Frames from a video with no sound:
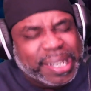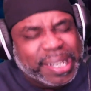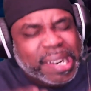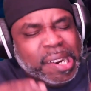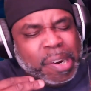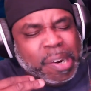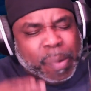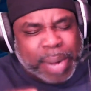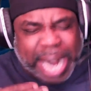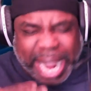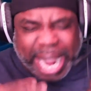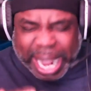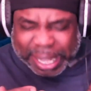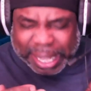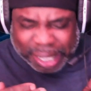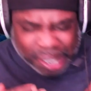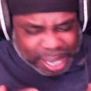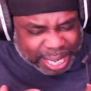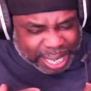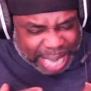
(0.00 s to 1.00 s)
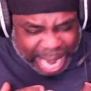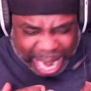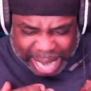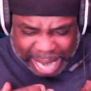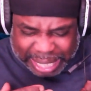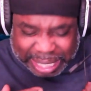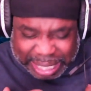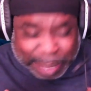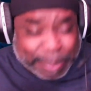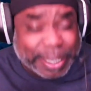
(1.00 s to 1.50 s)
when I have to look in the eyes of
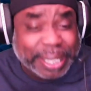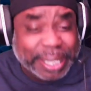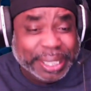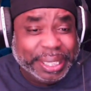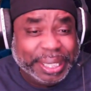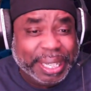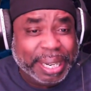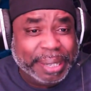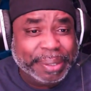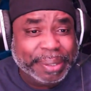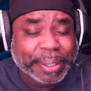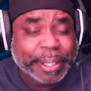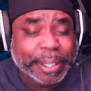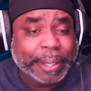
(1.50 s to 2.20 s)
them little children